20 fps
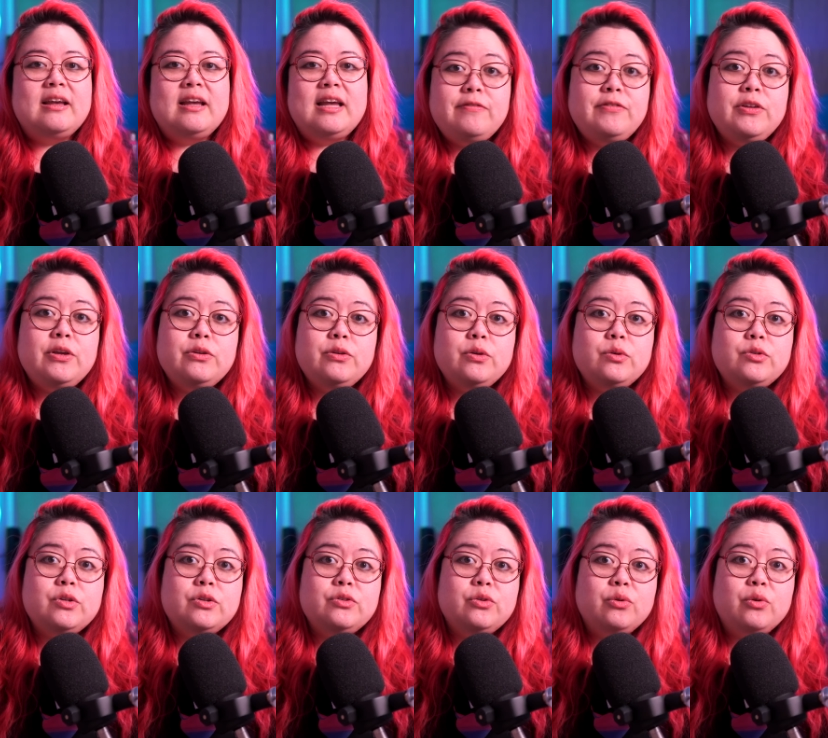if you
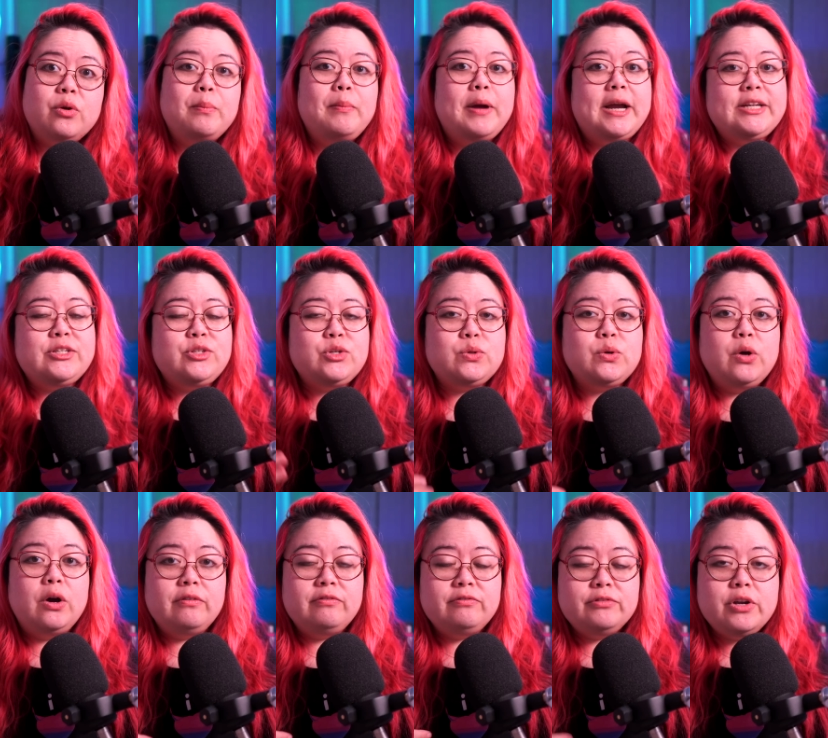use it to remind you
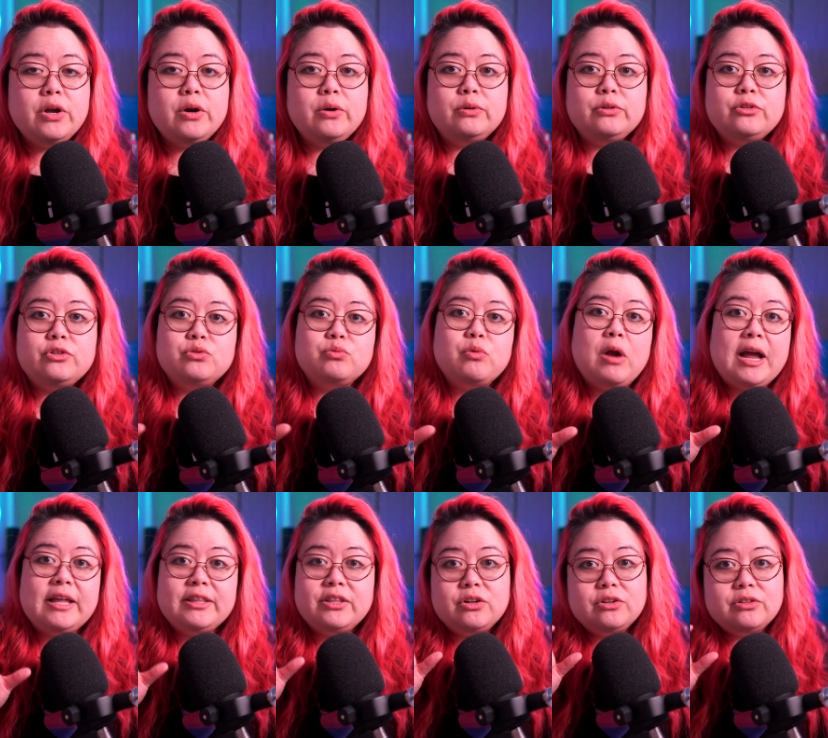of notes
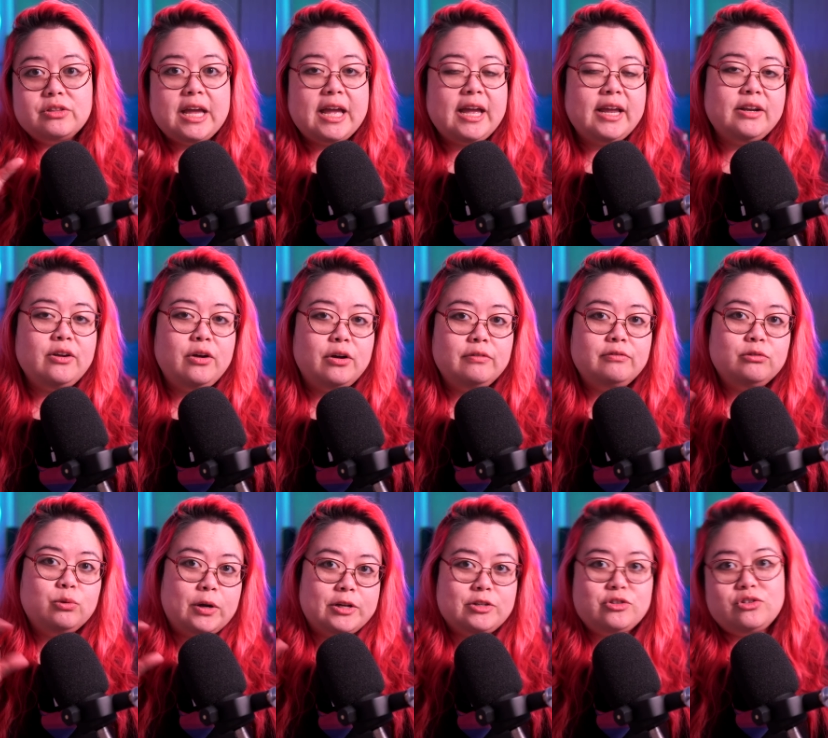rather than of
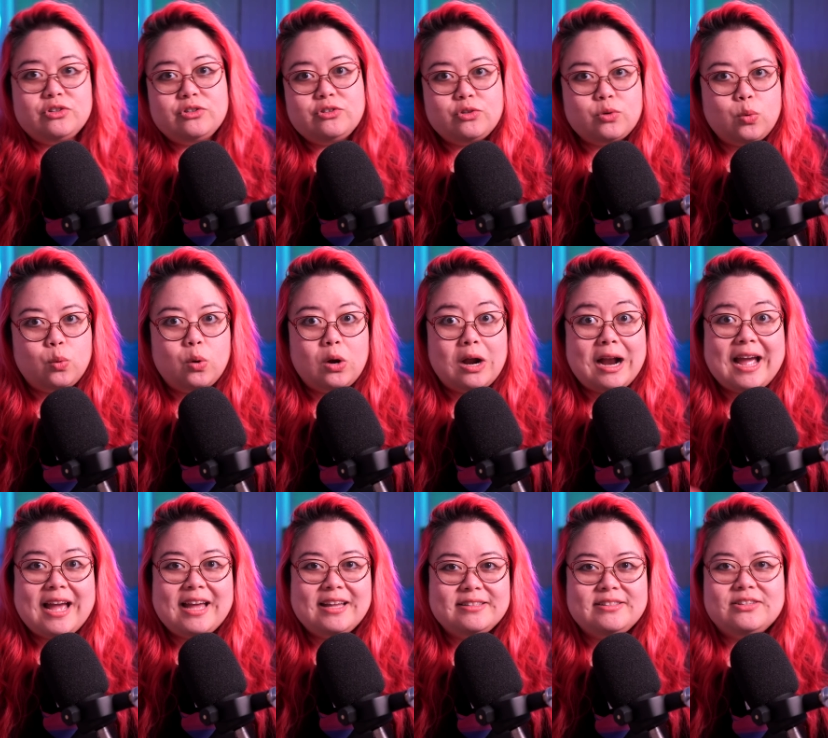questions or
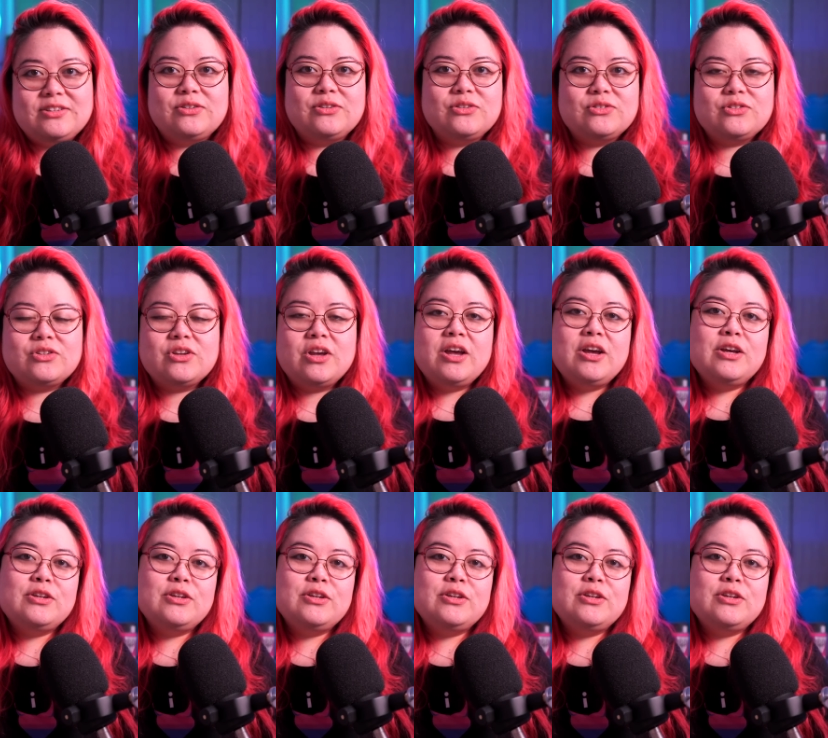answers.